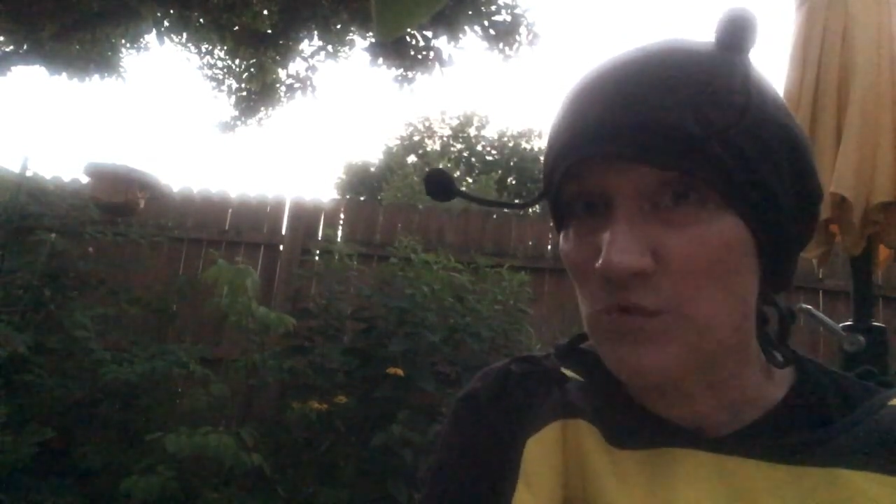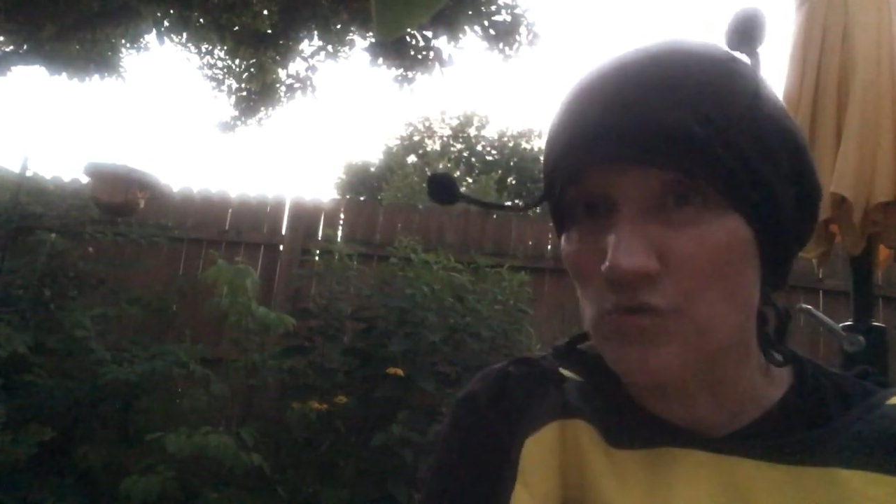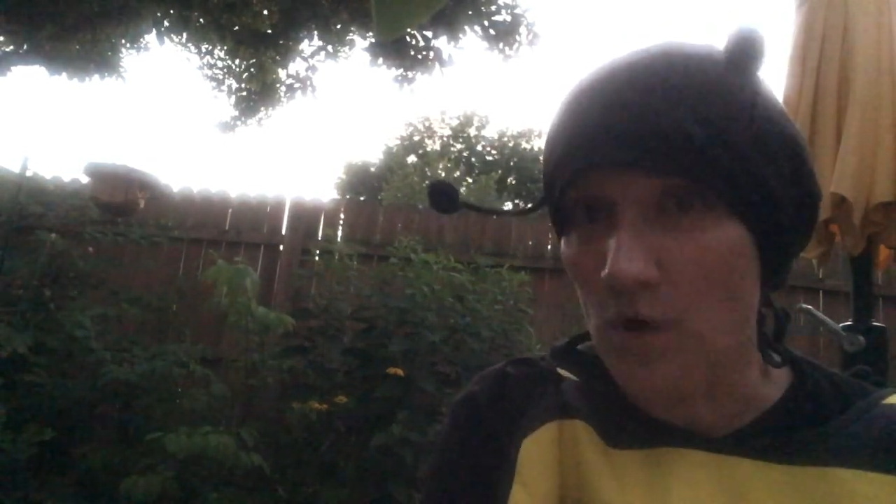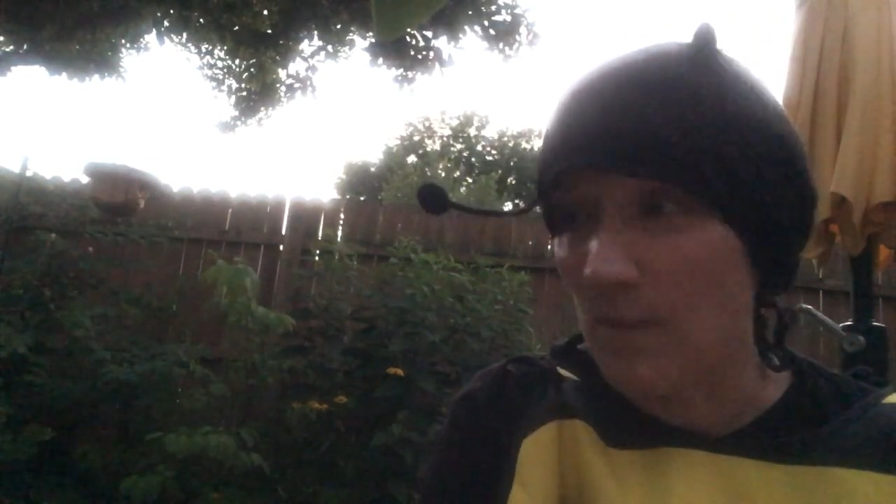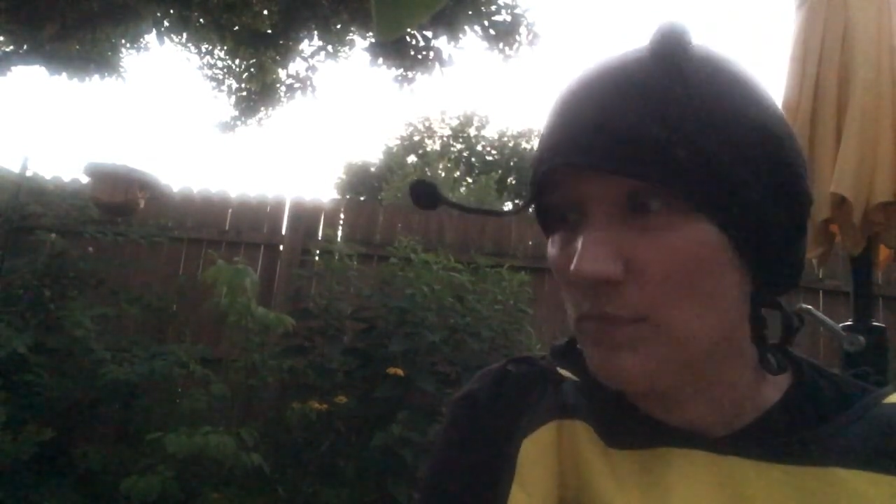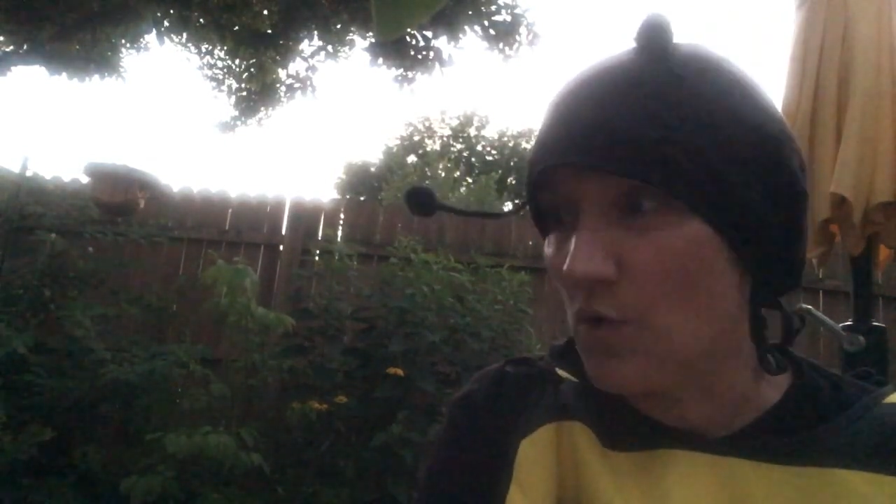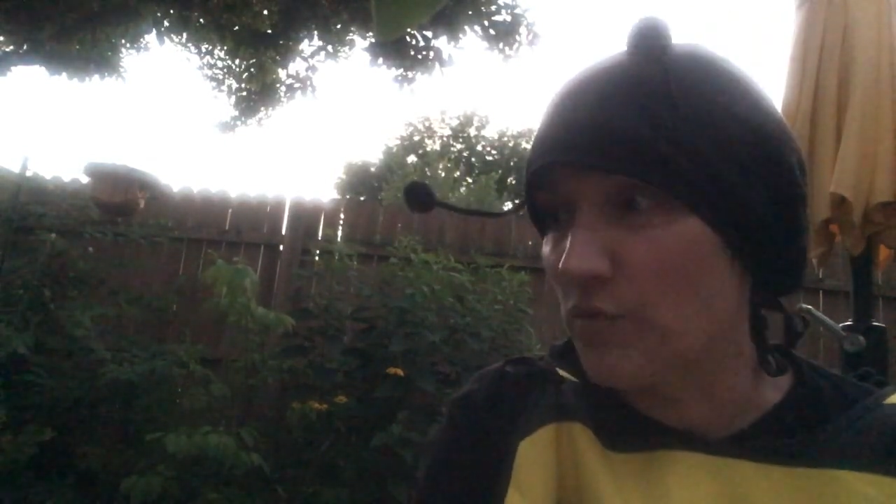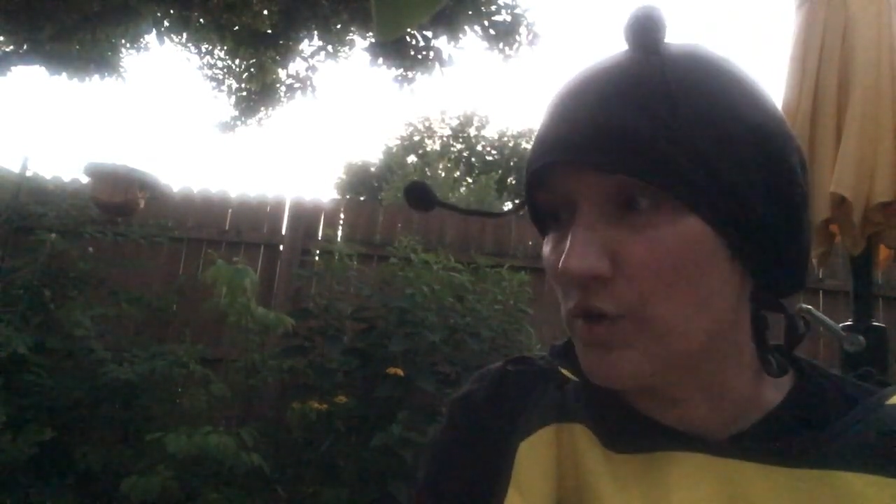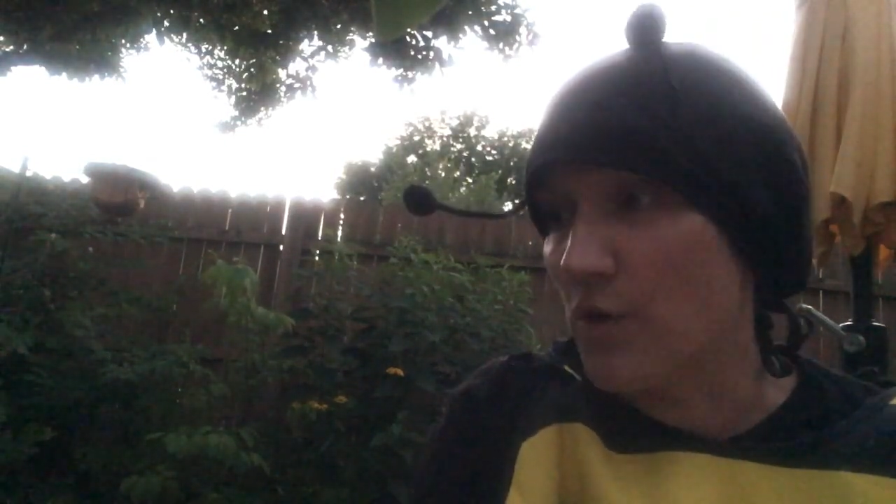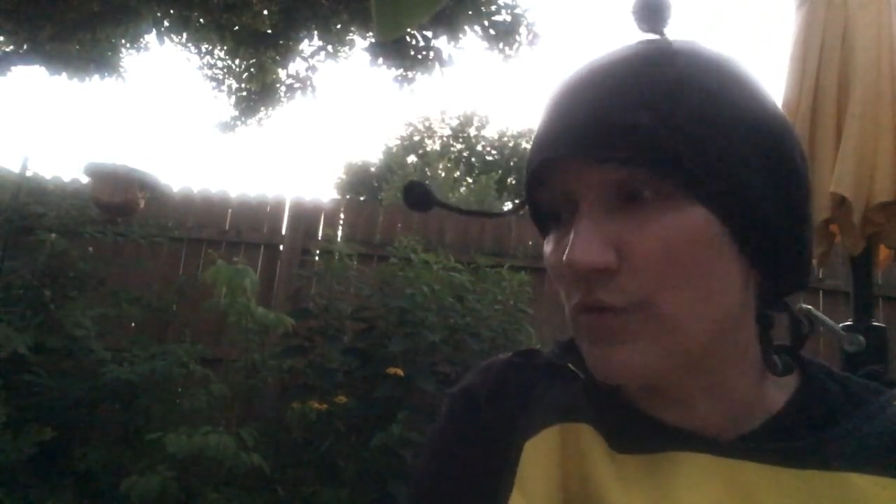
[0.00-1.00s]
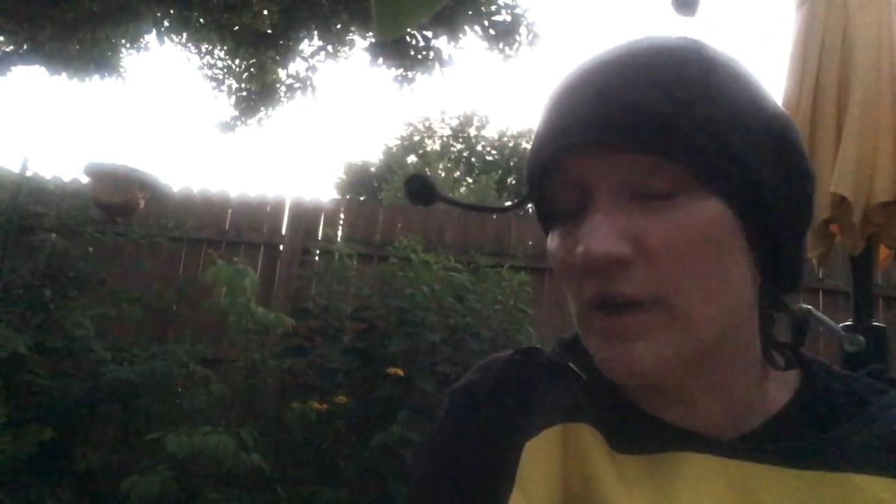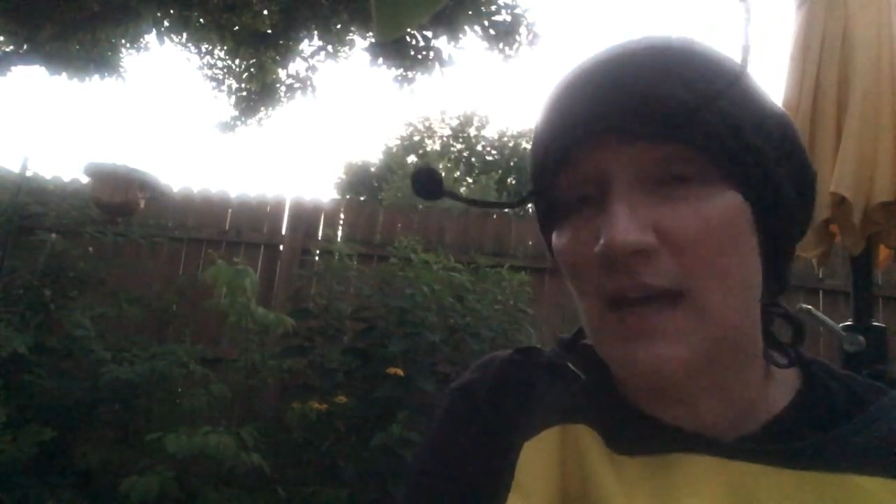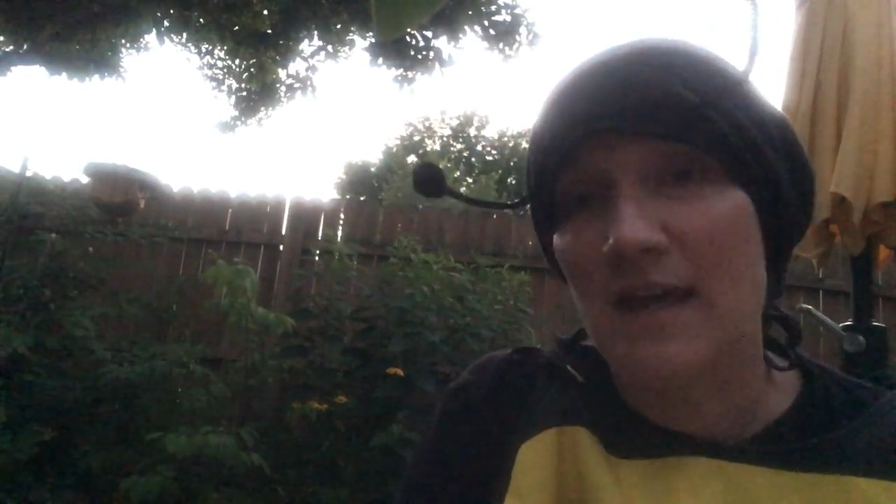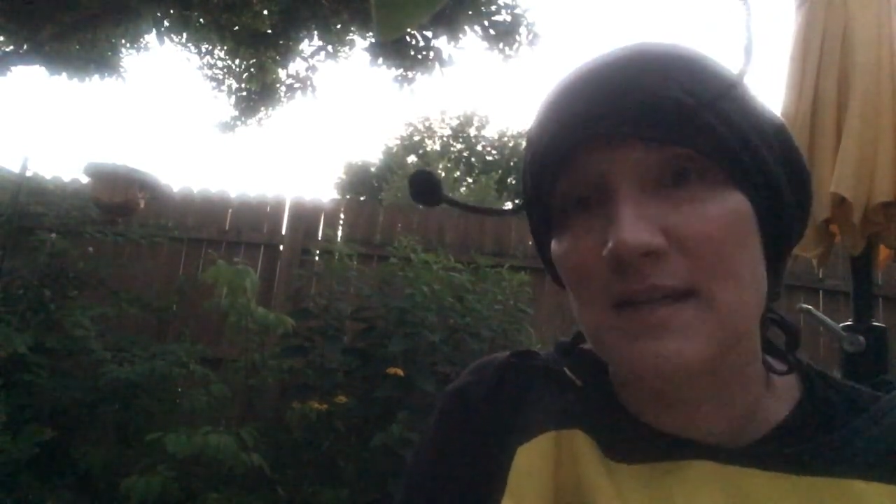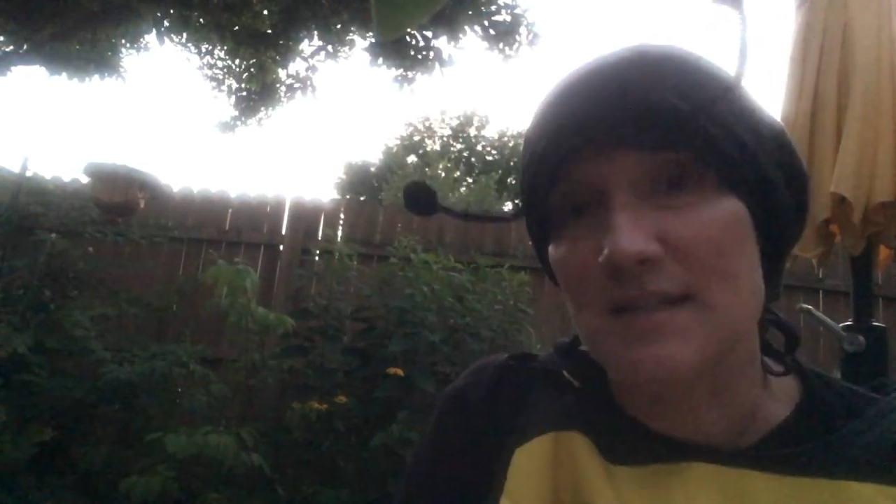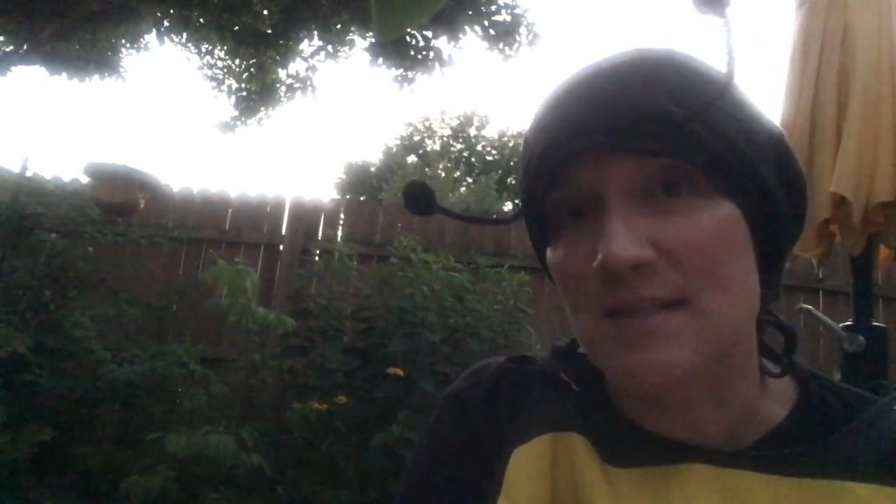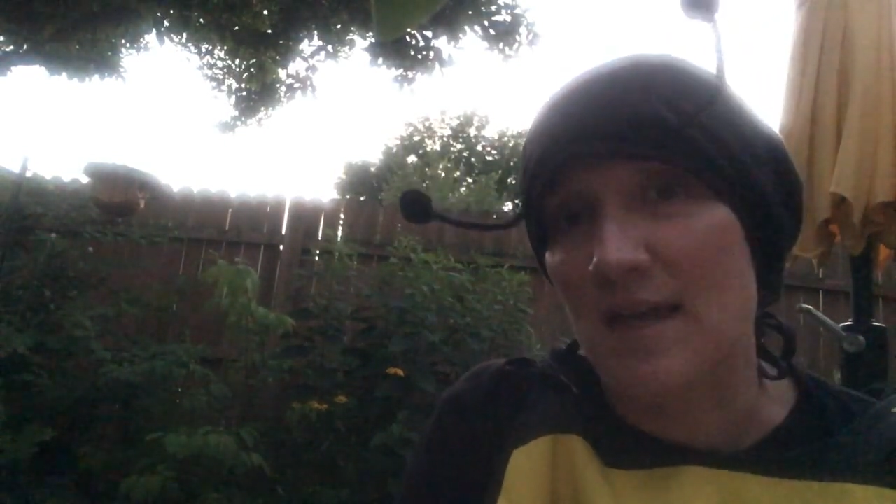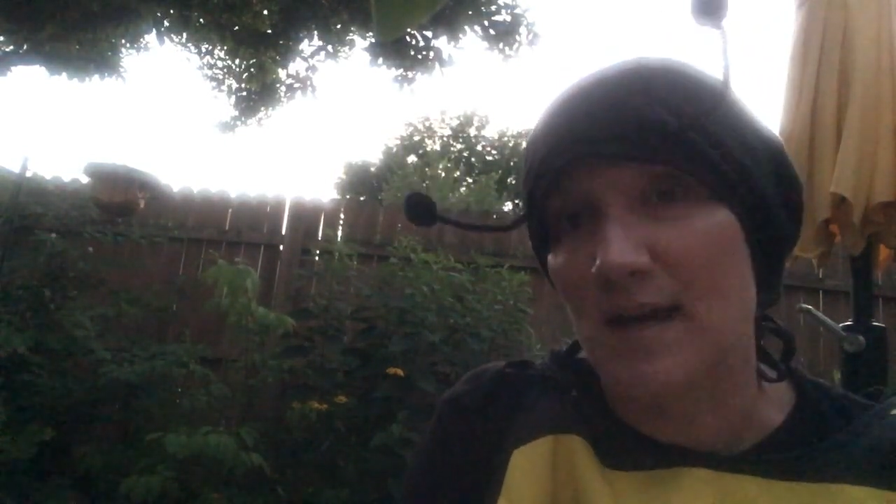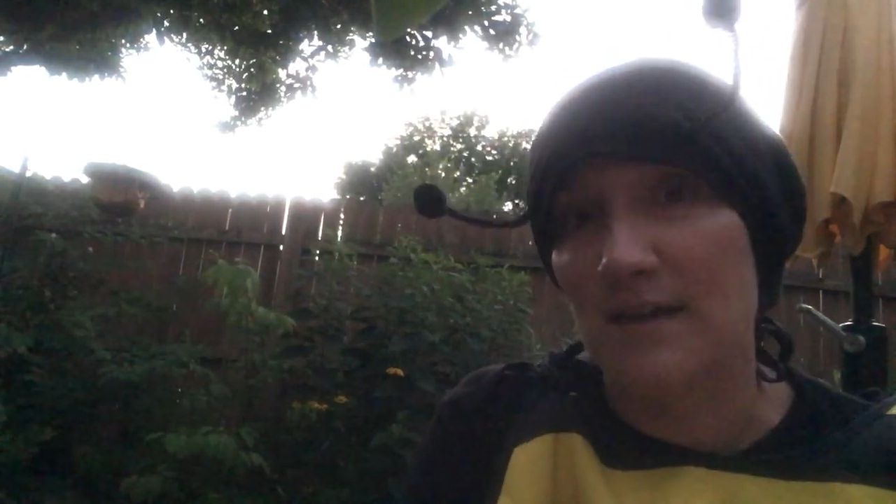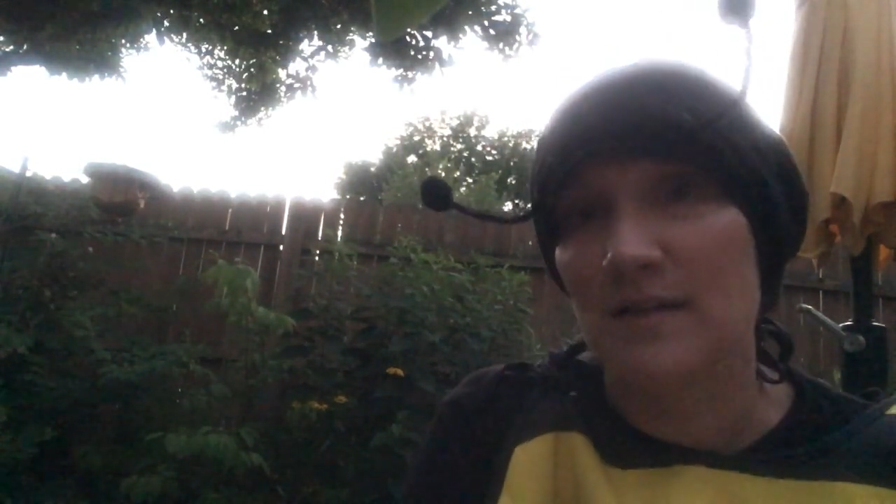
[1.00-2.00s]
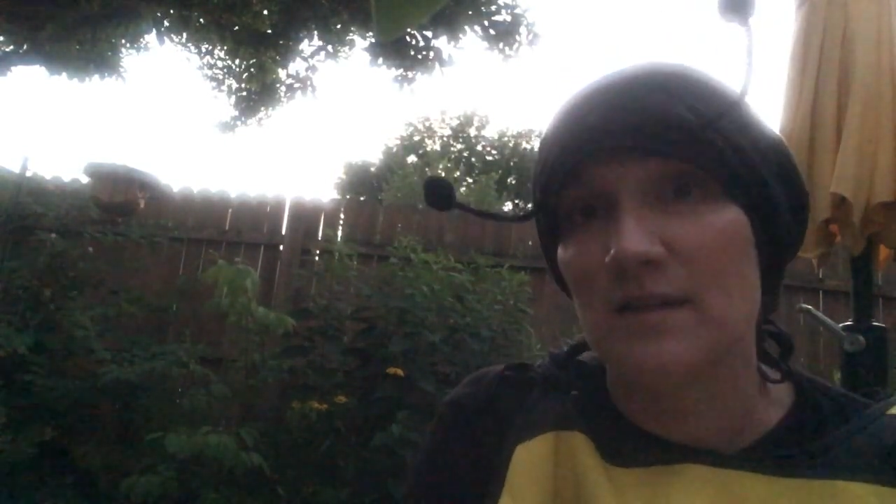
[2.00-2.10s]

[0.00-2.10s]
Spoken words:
drum over and over again is that